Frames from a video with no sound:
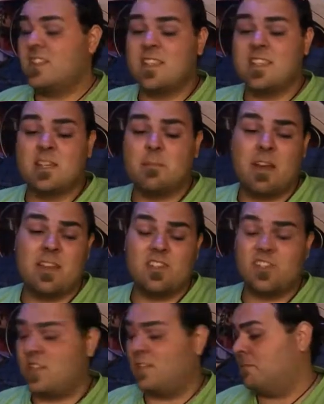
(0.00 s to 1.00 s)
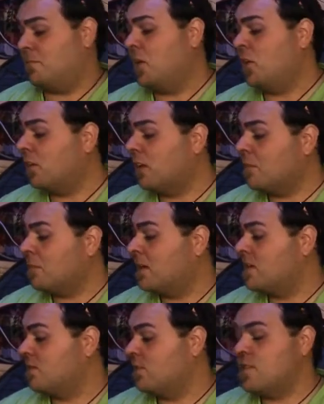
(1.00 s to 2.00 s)
Since I buy the shit in bulk, I
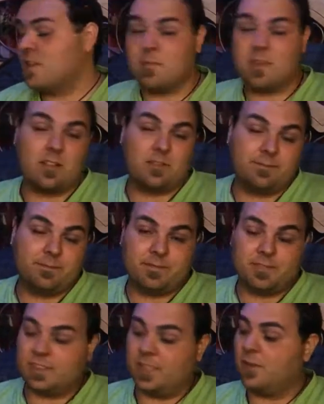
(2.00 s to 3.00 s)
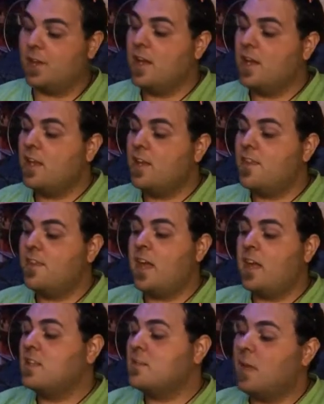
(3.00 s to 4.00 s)
might as well do something. So
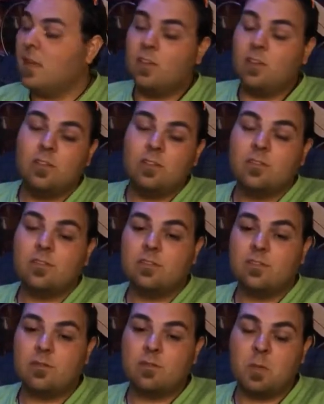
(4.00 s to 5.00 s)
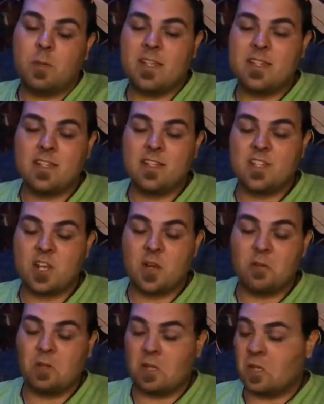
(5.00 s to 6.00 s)
that is my little Romancing the
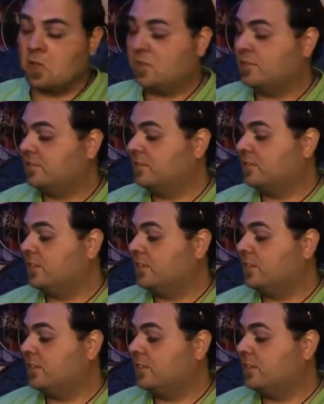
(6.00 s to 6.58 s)
Stone haul.